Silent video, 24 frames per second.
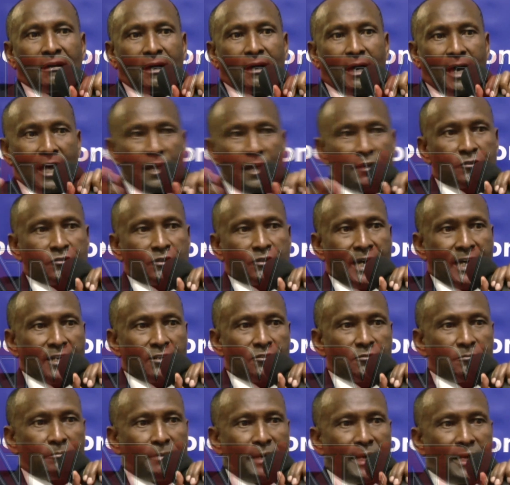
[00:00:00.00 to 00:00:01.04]
I tried
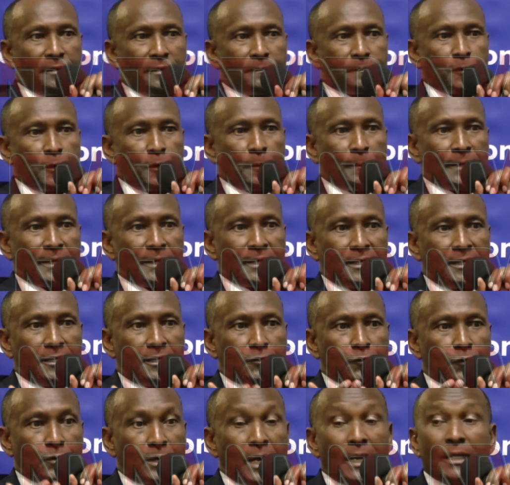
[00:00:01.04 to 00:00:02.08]
to buy property in
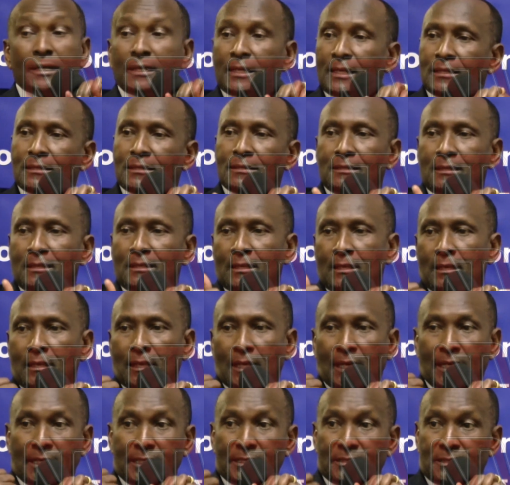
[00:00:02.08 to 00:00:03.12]
Uganda
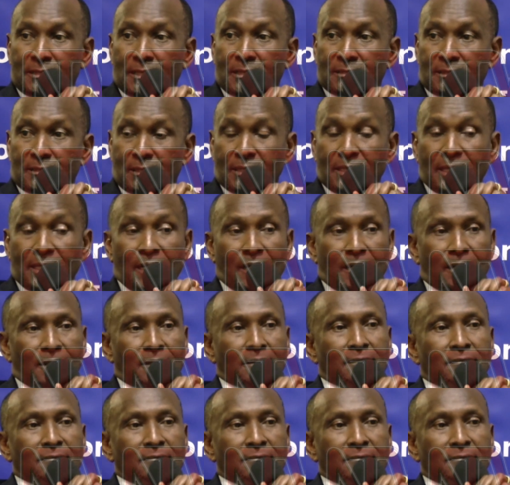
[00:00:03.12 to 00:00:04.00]
and in Tanzania.